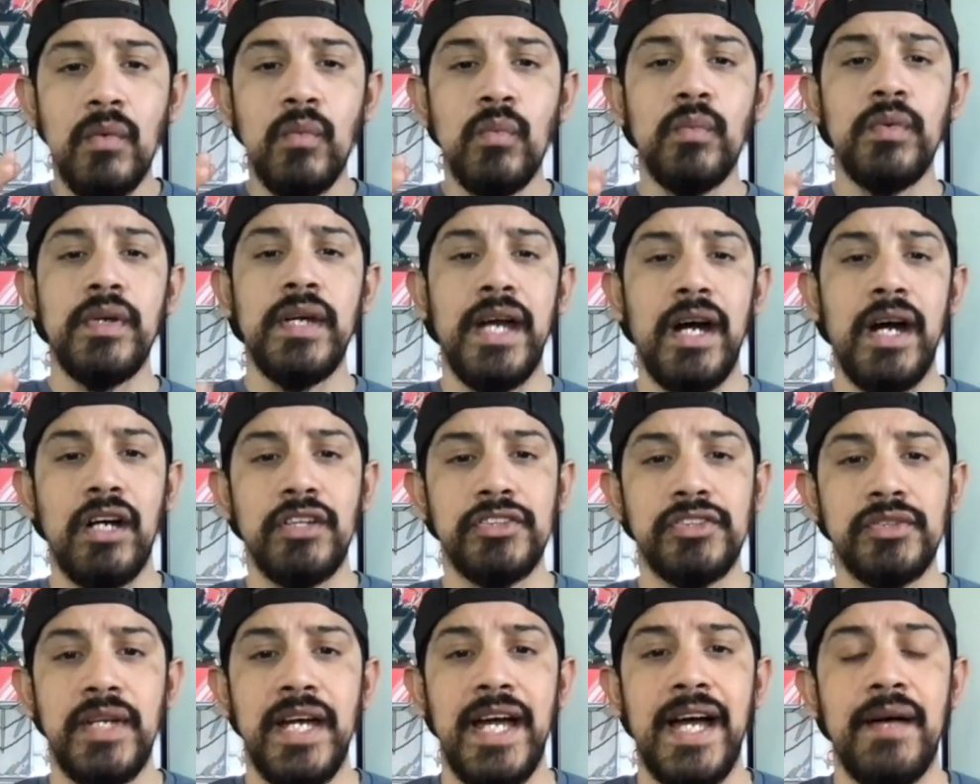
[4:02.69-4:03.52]
We
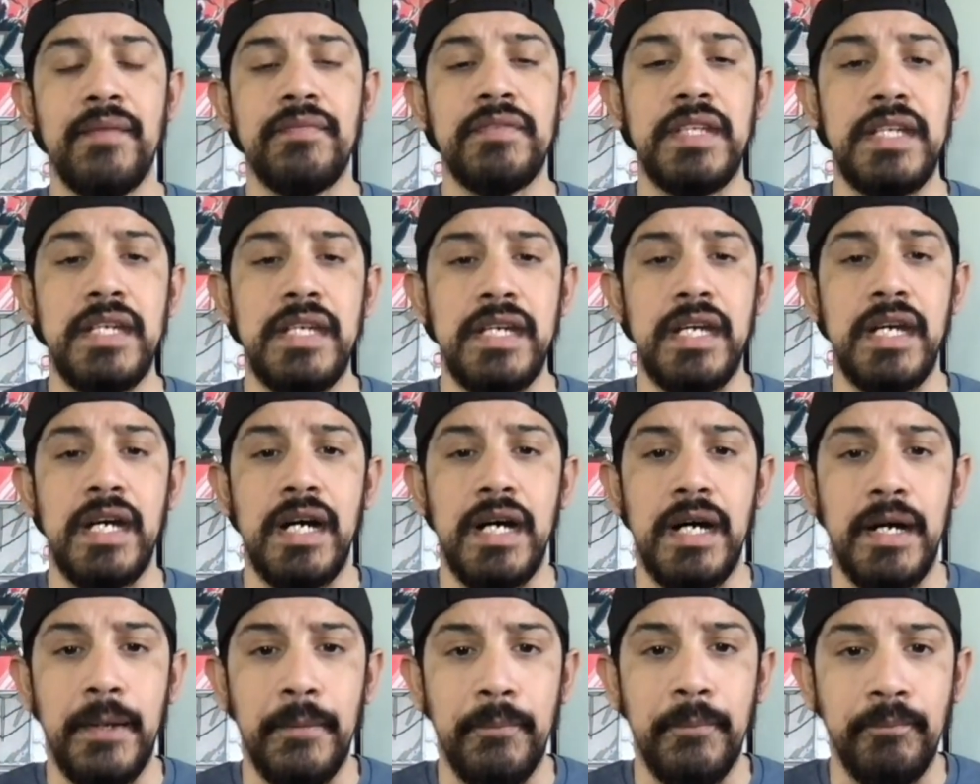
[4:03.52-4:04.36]
also have the
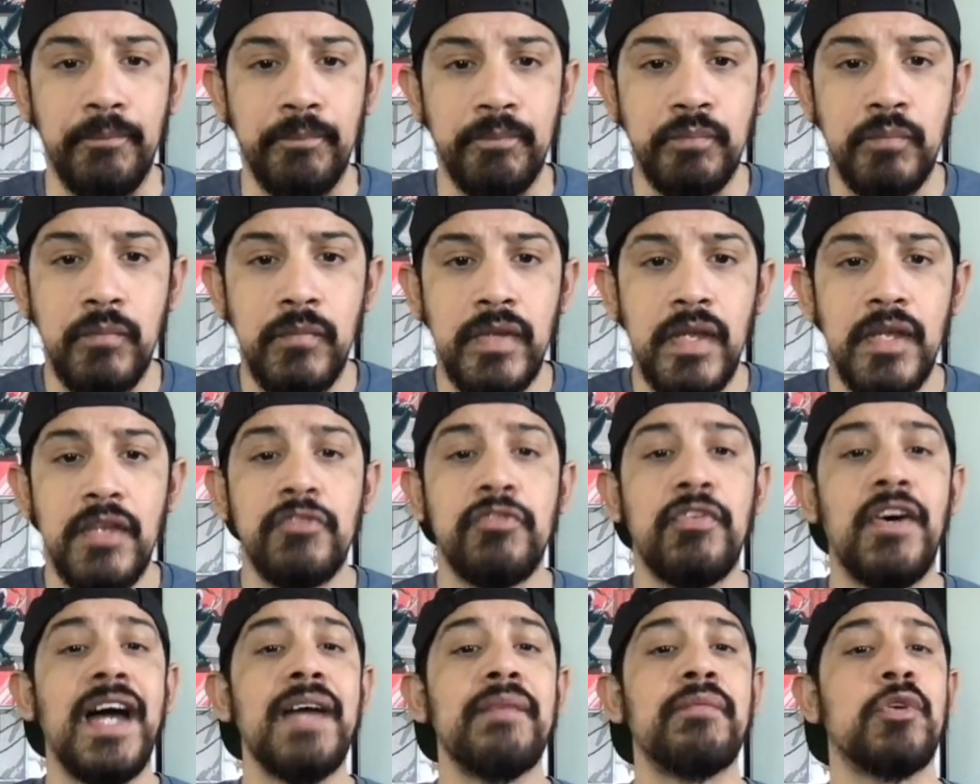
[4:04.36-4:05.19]

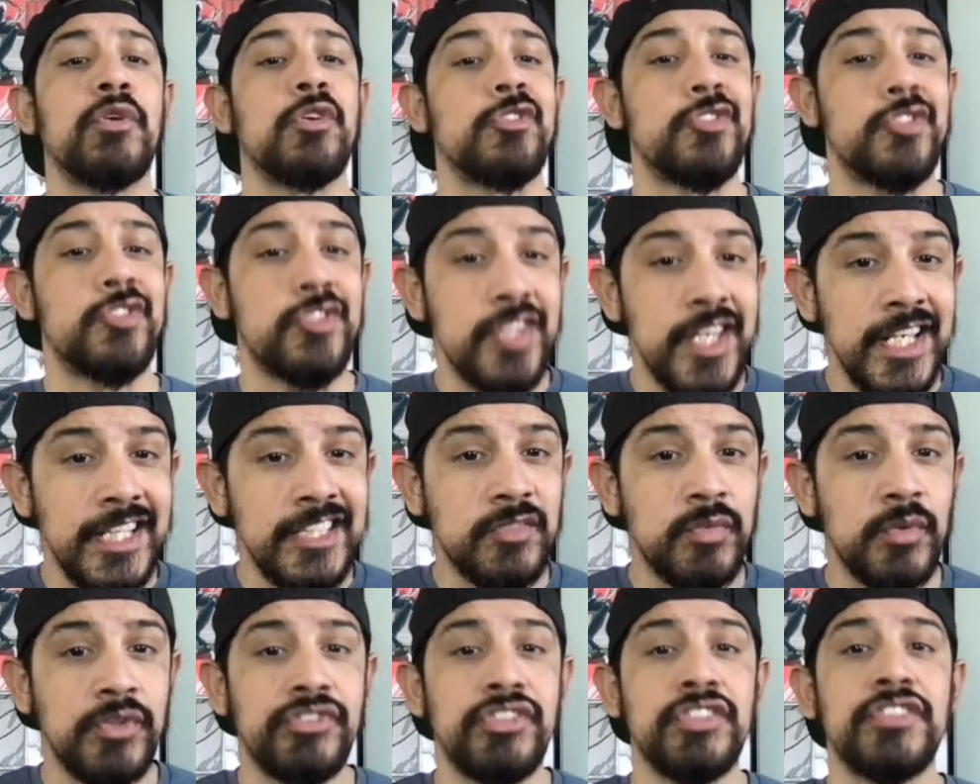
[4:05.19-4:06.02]
5 or
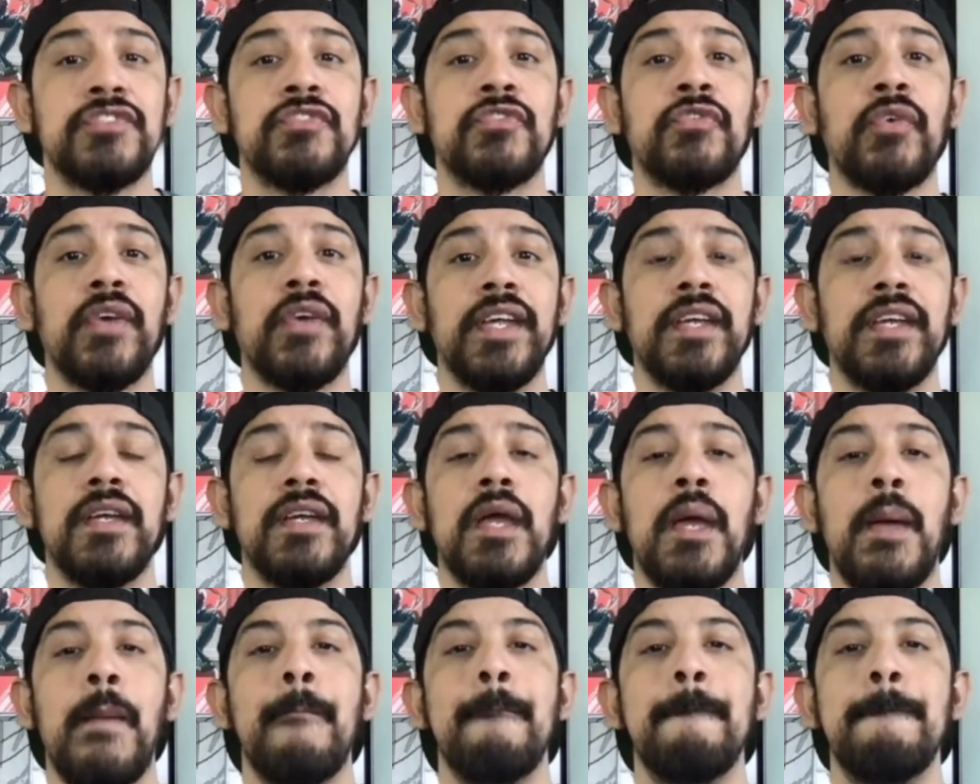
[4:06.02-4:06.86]
6, which is free.
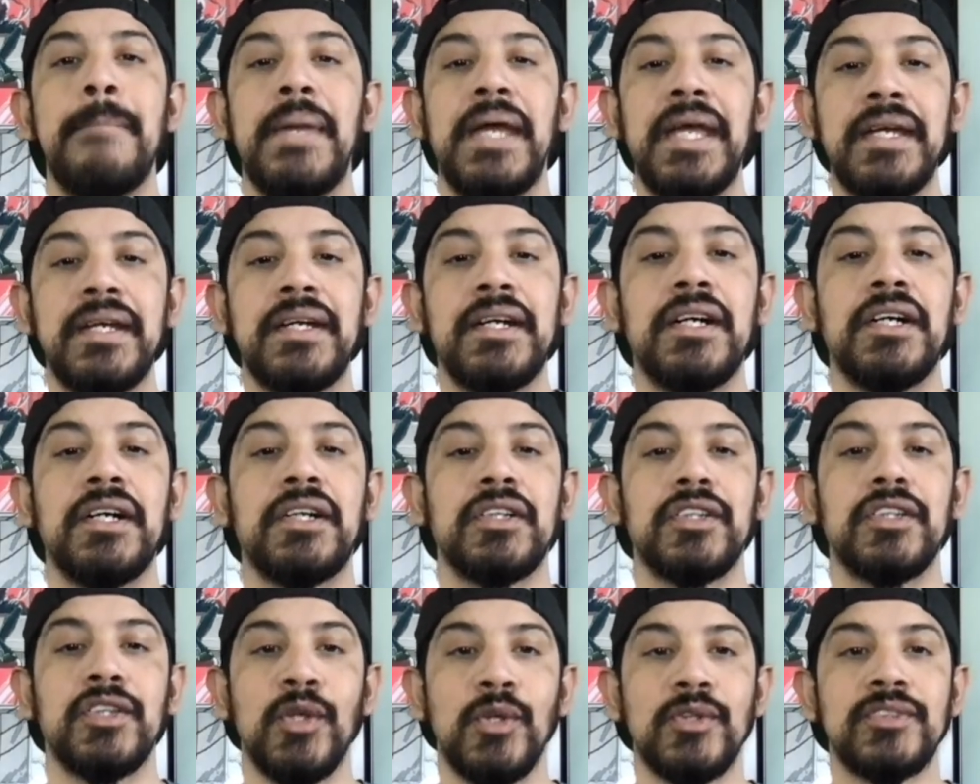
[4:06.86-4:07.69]
Make a
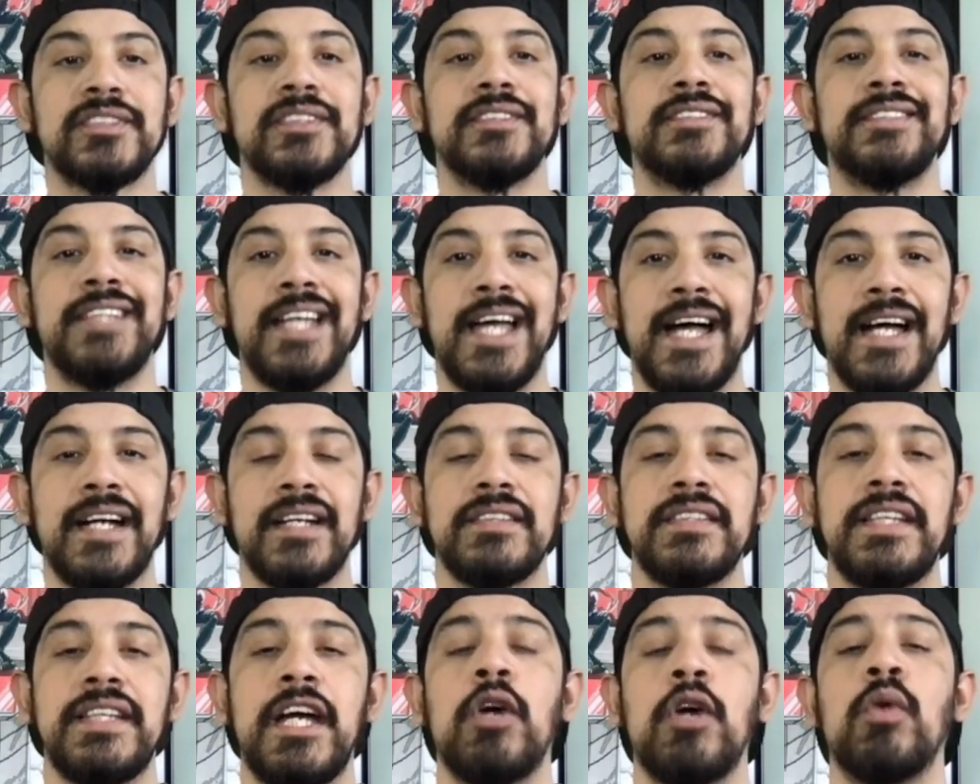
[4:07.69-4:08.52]
close
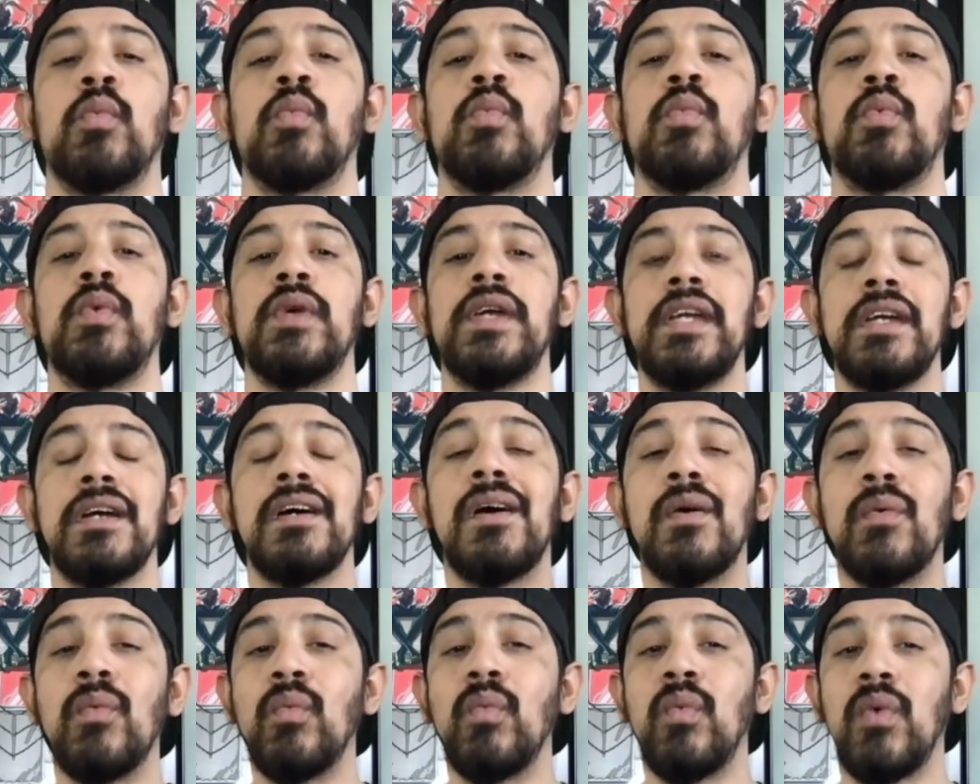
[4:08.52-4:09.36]
attack. Now, we
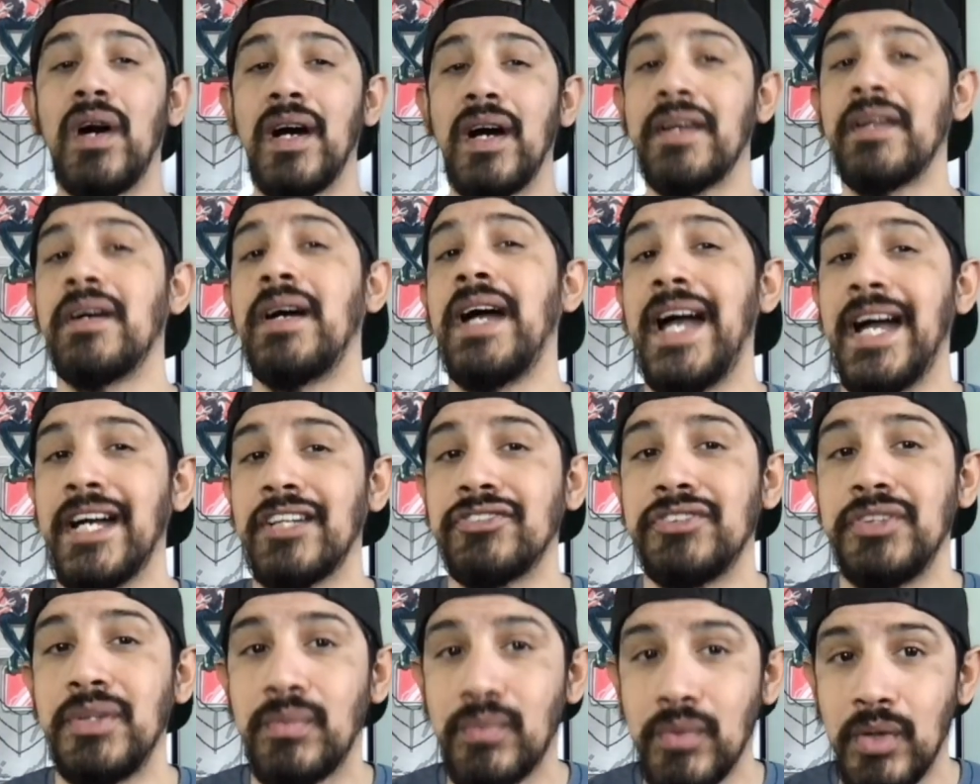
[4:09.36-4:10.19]
want to
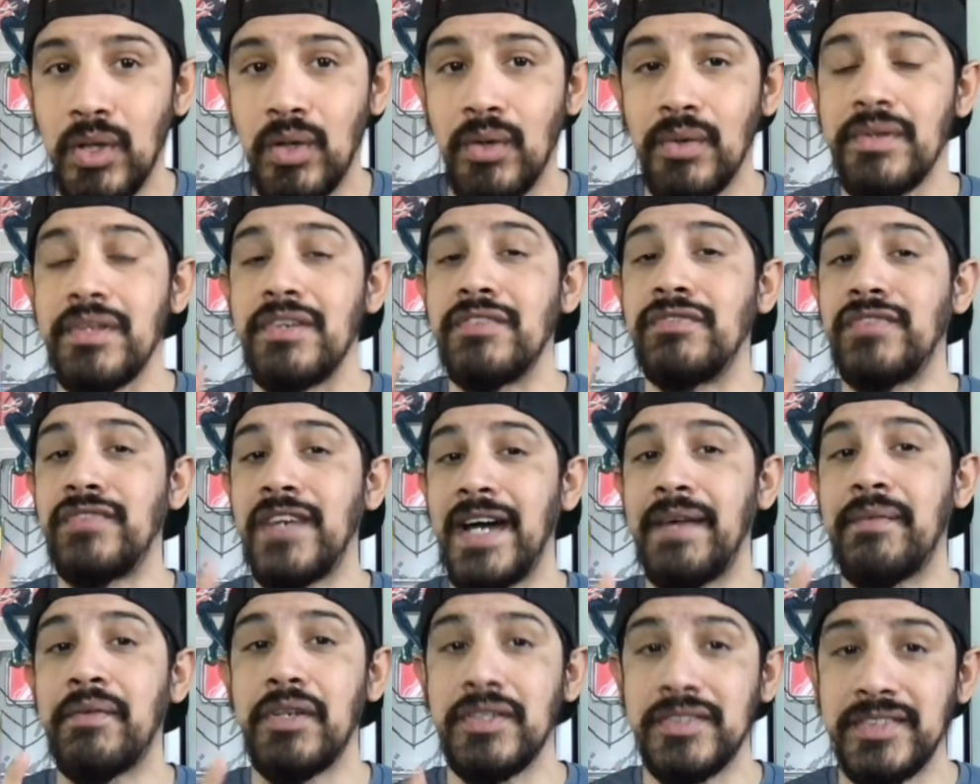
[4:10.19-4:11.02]
actually roll the
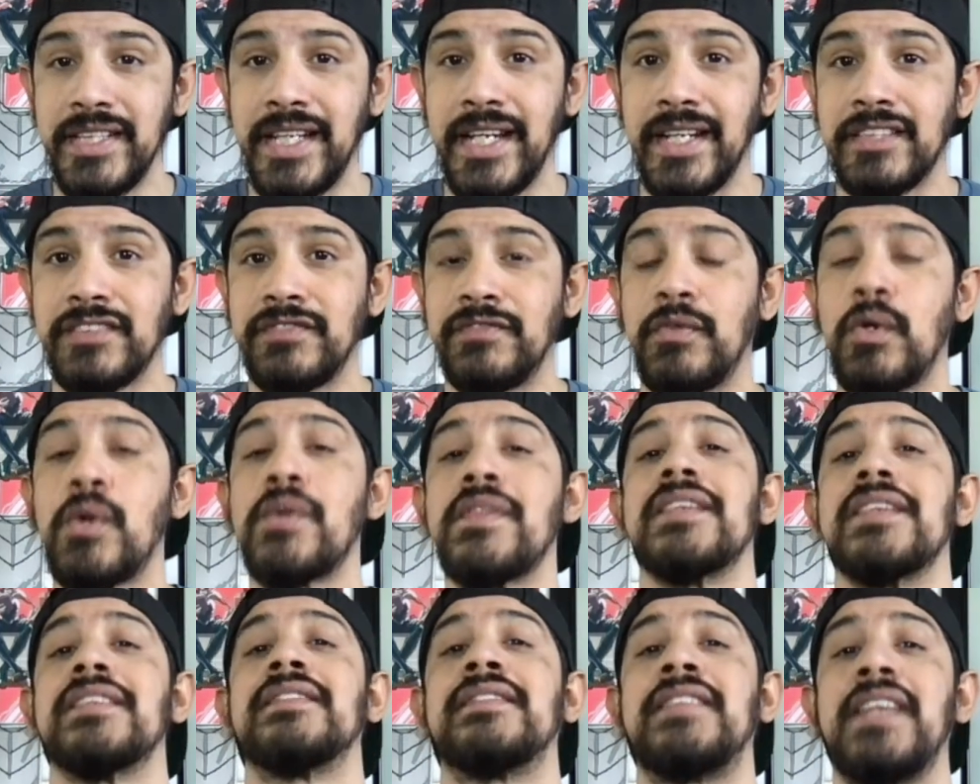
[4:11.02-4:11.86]
5 or 6 for
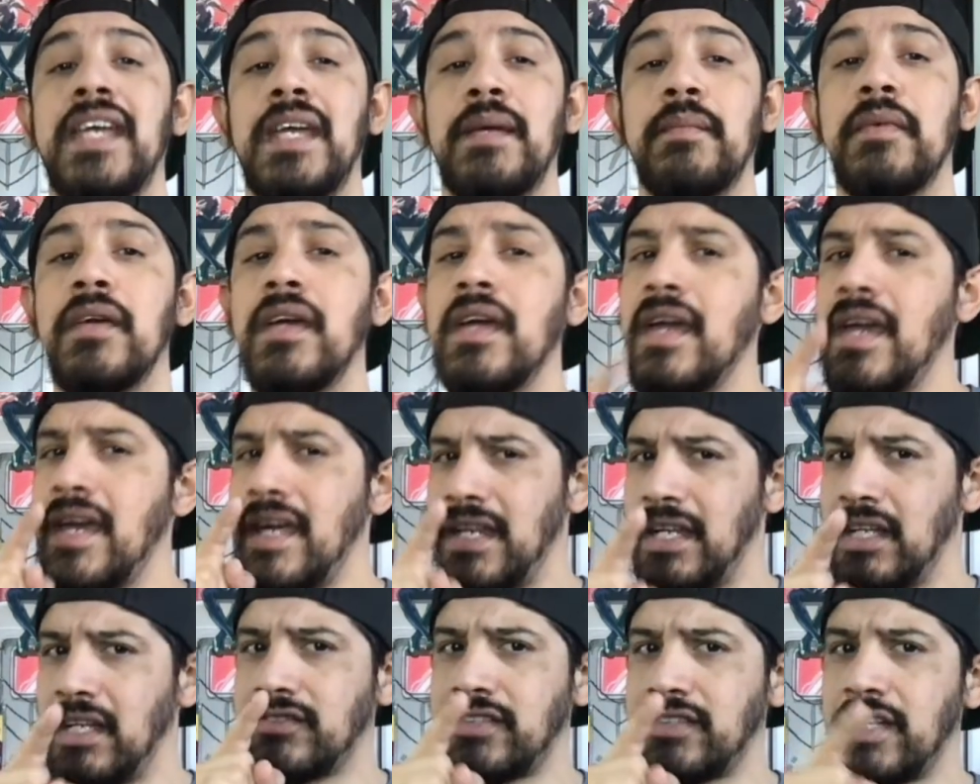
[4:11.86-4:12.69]
this team,
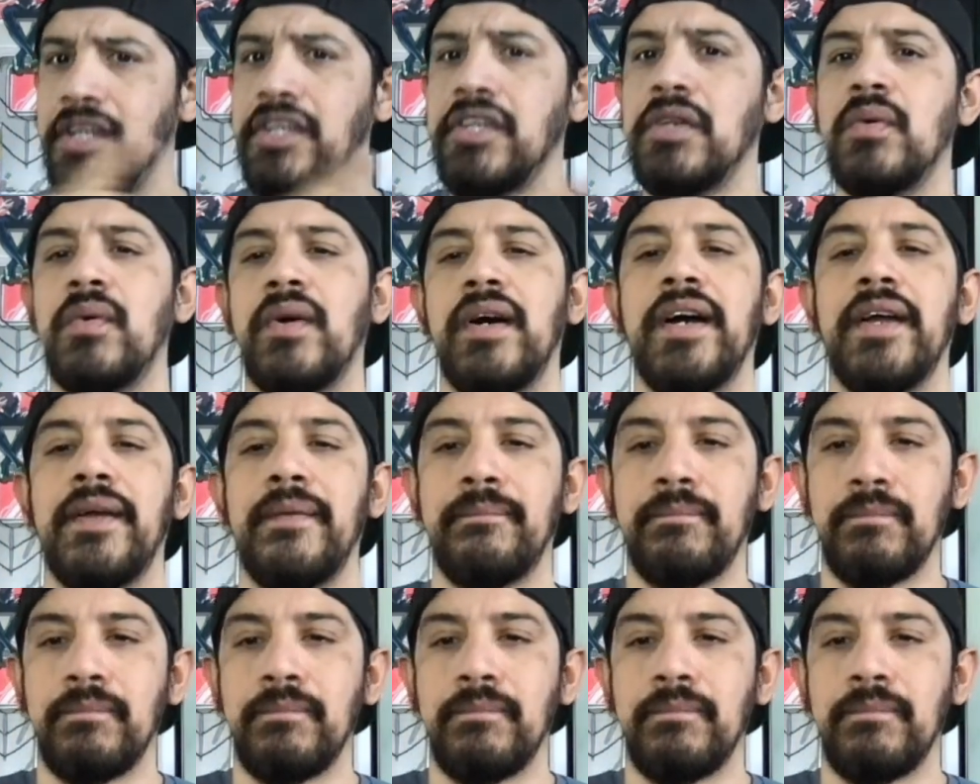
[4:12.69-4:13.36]
and I'll tell you why.